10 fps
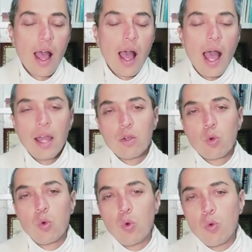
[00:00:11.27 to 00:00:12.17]
and
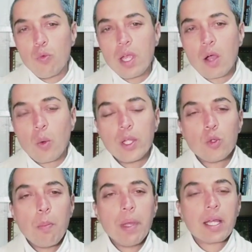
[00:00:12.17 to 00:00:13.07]
who we are going to
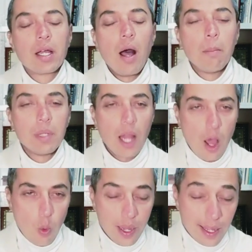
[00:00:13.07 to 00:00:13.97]
become
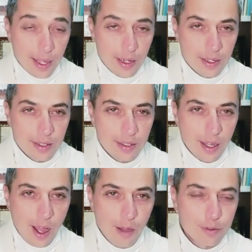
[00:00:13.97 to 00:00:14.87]
now again
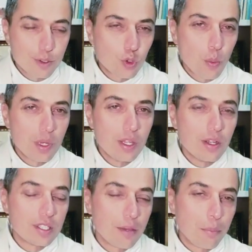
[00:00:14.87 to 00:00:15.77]
after so many
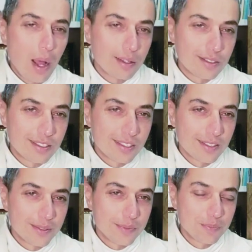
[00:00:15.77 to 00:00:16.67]
years have passed
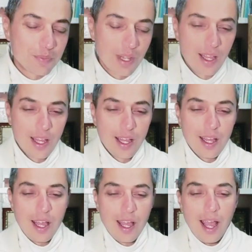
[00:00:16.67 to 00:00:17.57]

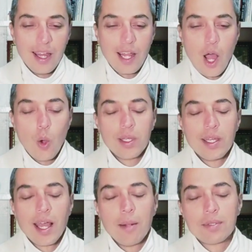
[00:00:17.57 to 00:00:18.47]
and how he
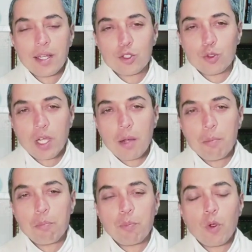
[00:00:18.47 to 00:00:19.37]
helps us to become
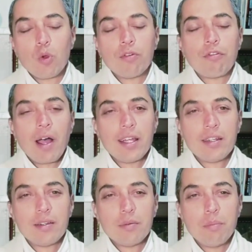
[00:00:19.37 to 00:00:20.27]
purified,
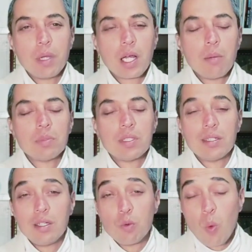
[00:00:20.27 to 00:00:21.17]
become the
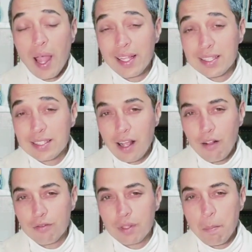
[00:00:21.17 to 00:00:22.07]
divine
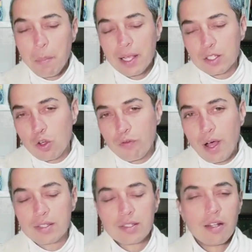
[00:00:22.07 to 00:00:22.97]
self, the best of
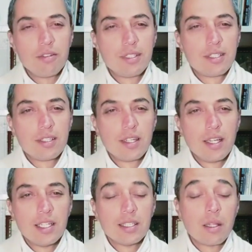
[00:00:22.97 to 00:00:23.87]
ourselves,
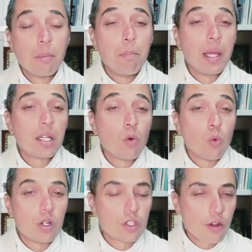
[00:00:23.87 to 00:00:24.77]
the better
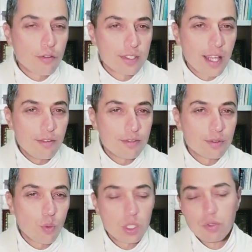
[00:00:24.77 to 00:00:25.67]
version of self,
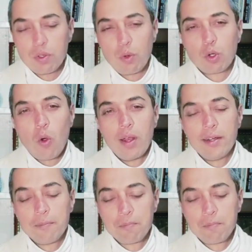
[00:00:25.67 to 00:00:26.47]
whatsoever you want to call it.